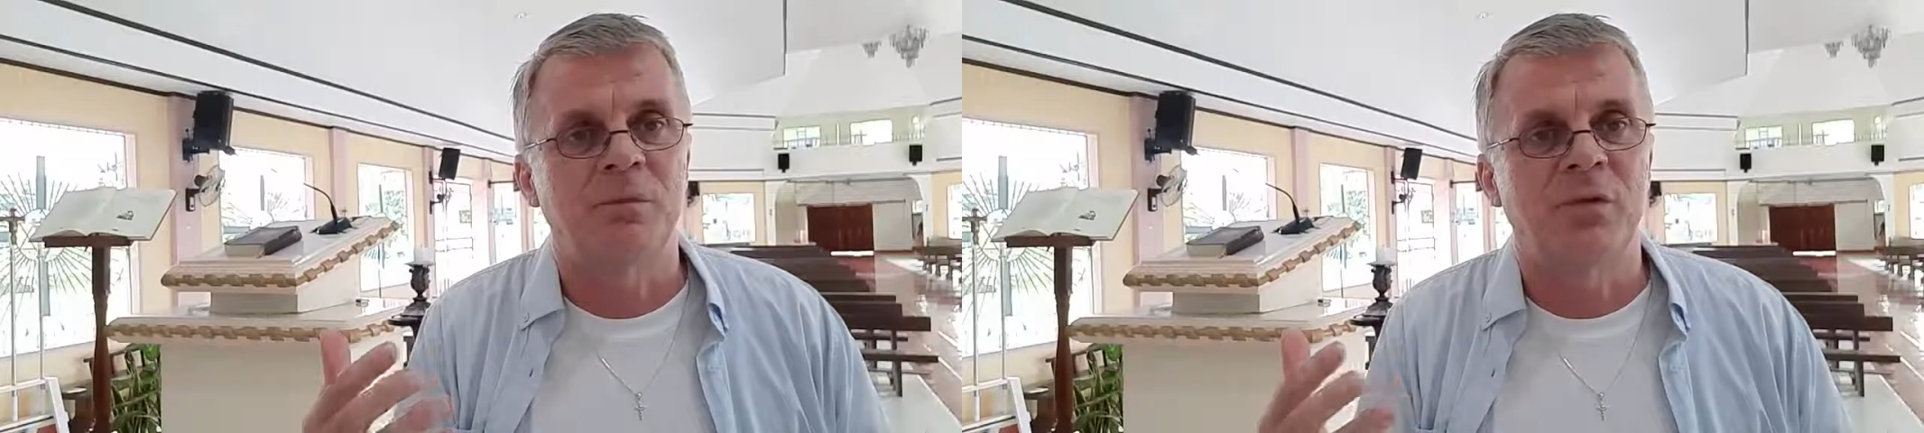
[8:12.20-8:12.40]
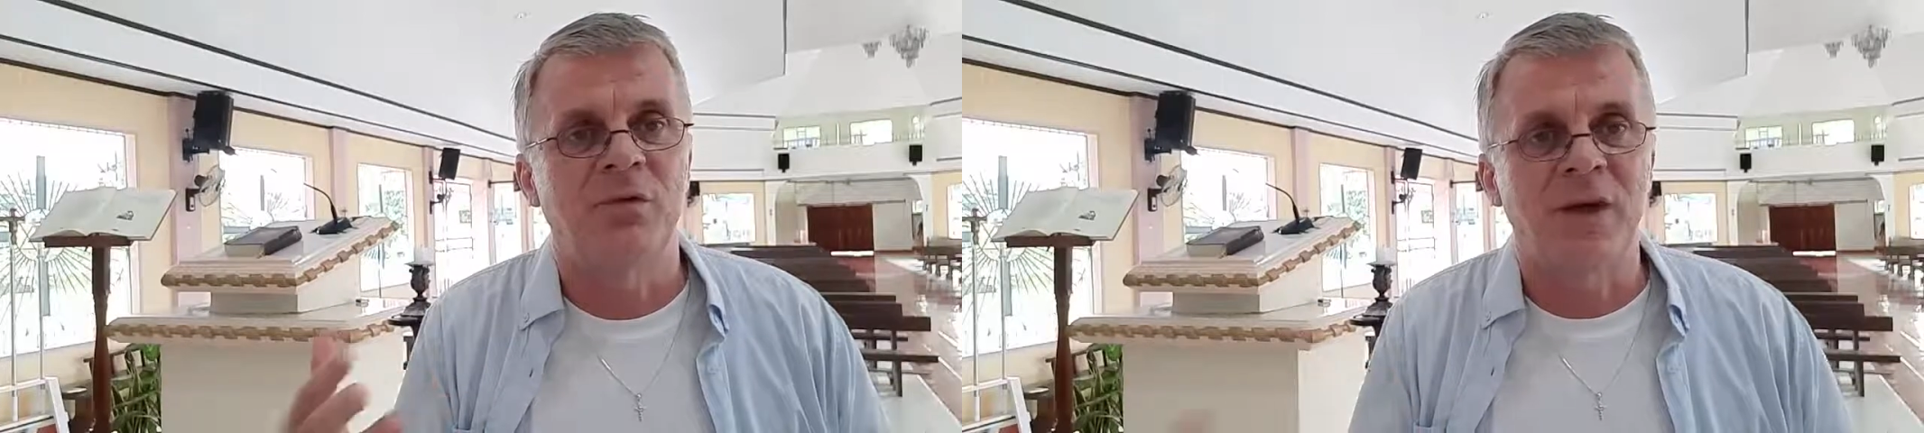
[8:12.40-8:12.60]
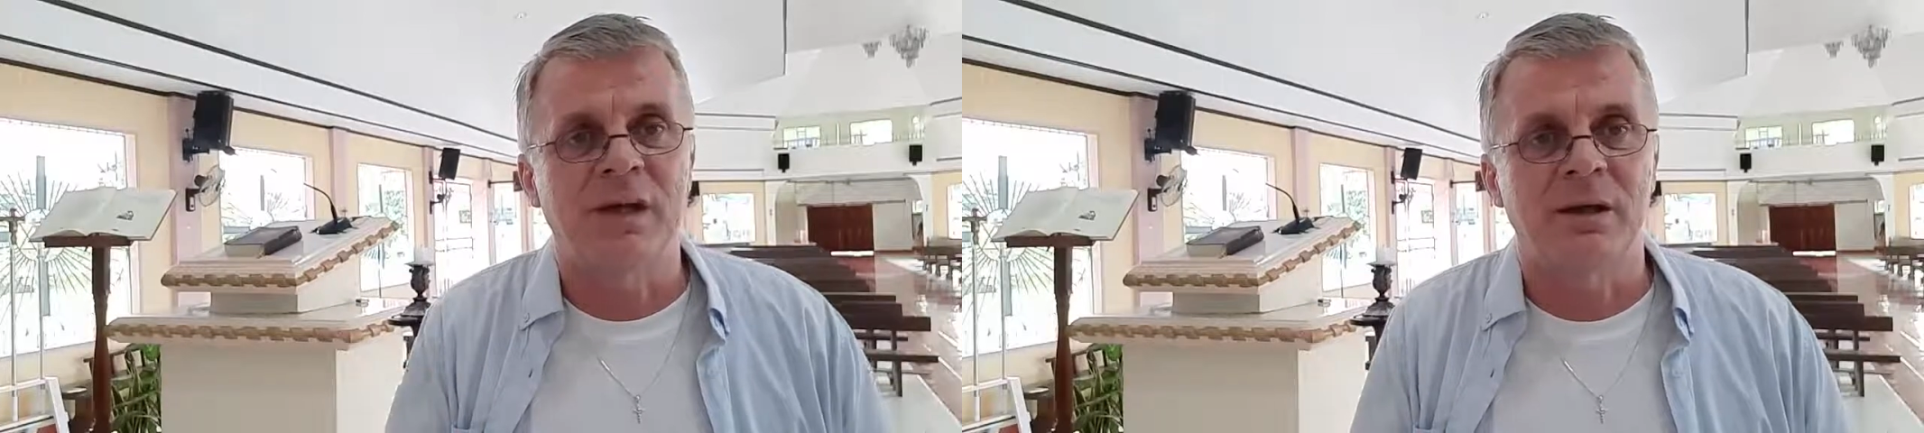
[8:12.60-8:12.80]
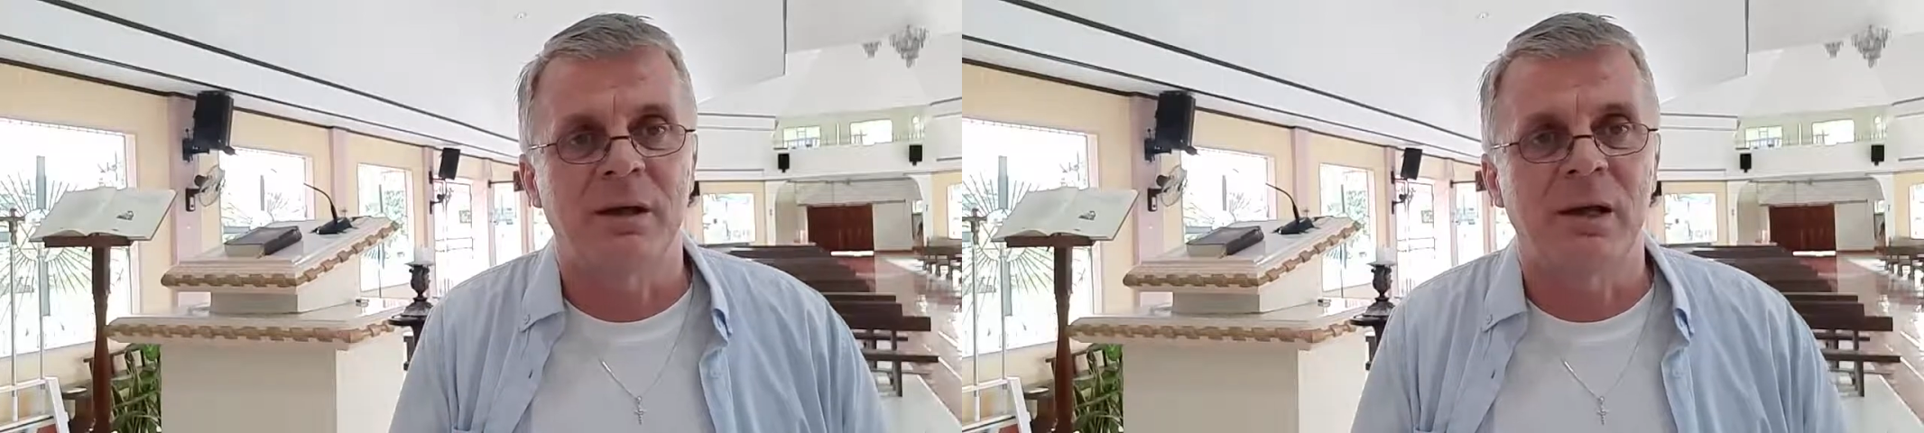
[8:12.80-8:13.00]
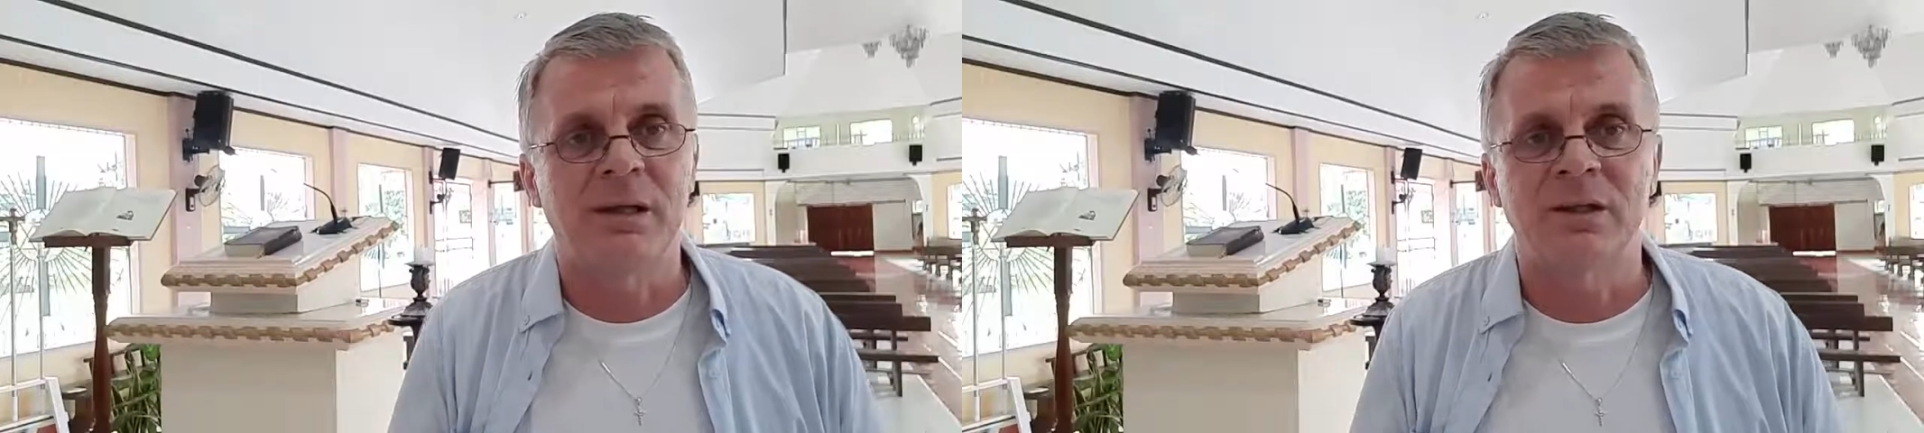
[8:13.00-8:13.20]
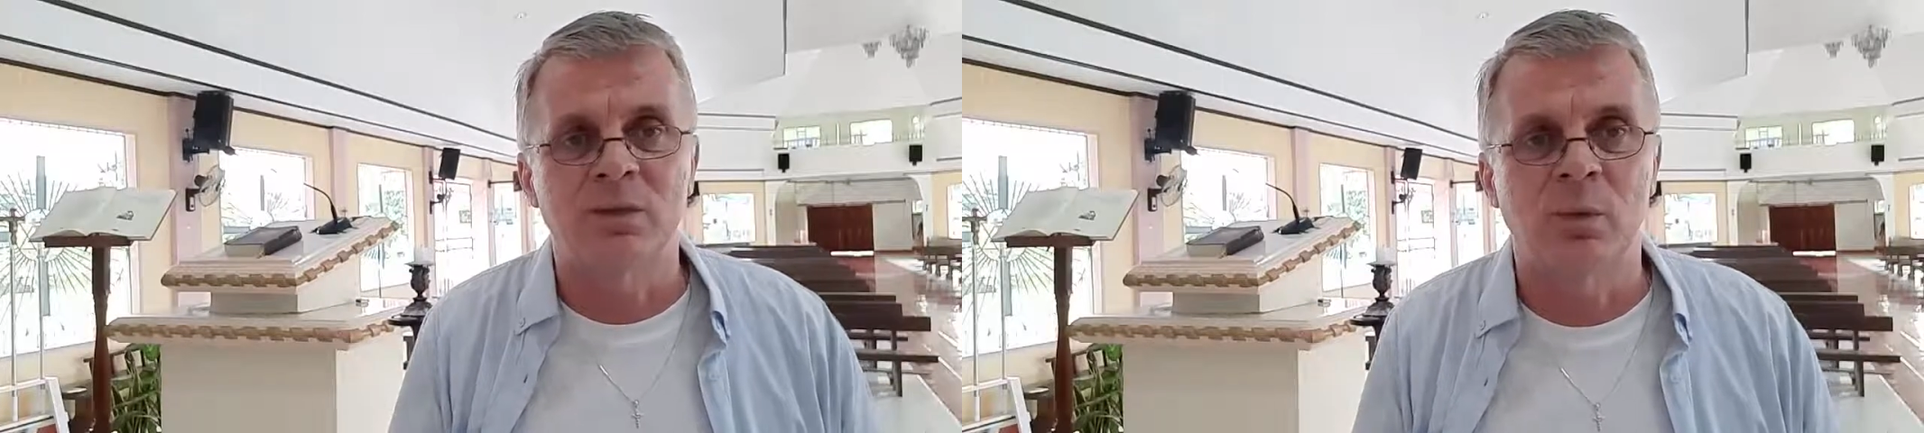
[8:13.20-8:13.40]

thing in this